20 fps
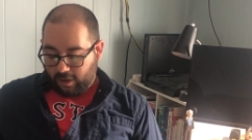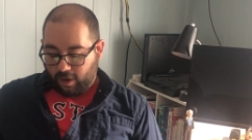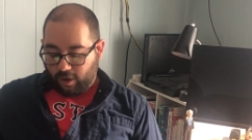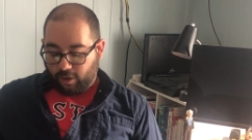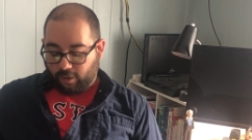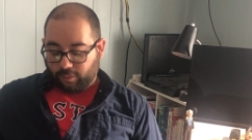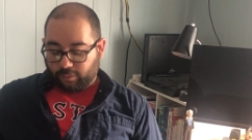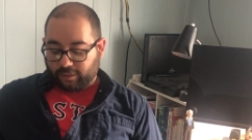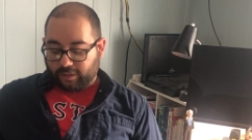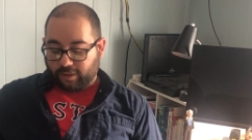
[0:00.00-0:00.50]

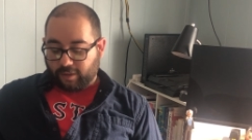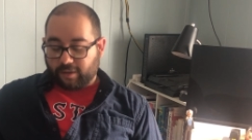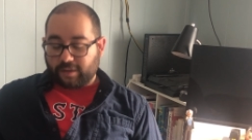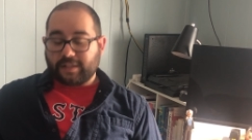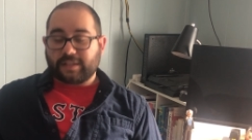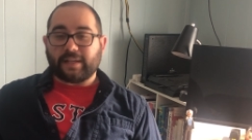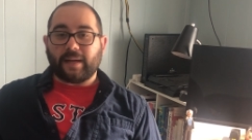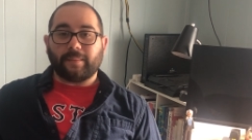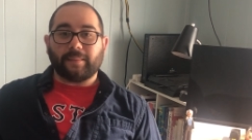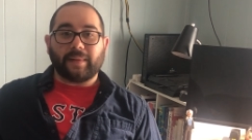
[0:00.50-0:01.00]
Oh, there are
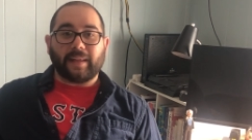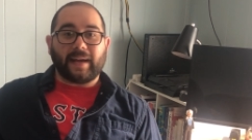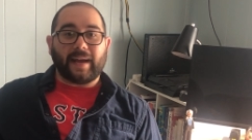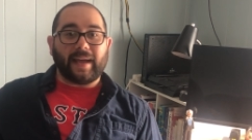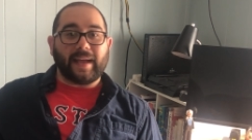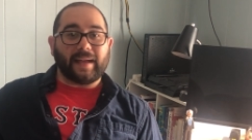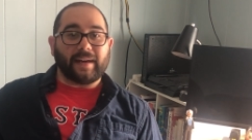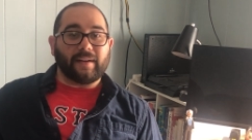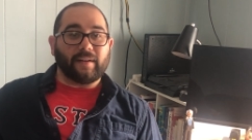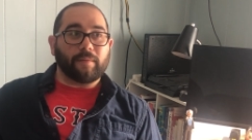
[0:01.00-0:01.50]
some that I
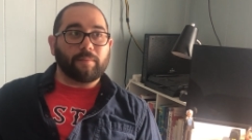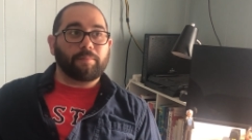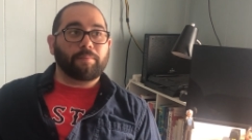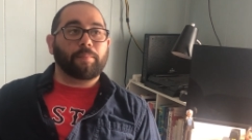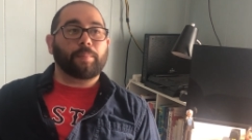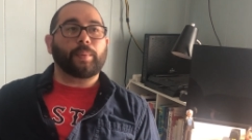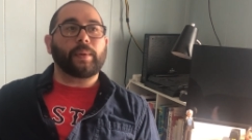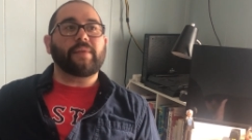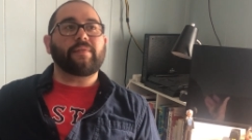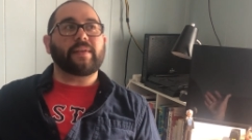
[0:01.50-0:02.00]
had
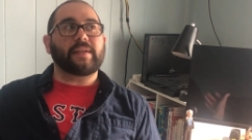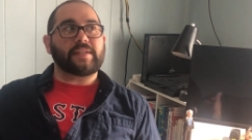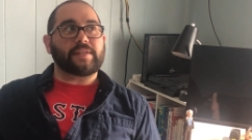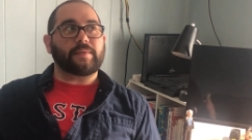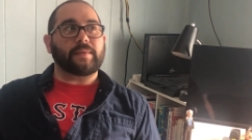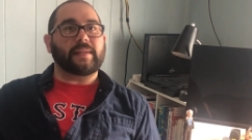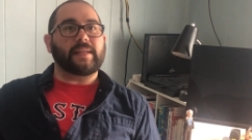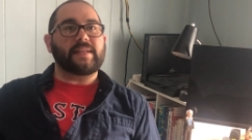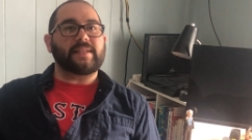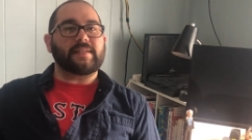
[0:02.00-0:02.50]
previous
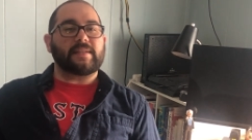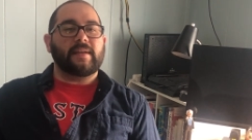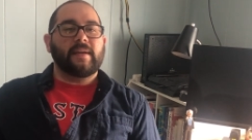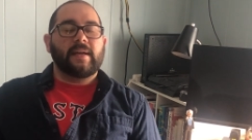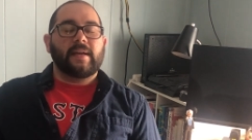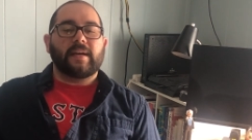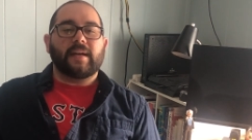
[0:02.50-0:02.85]
released.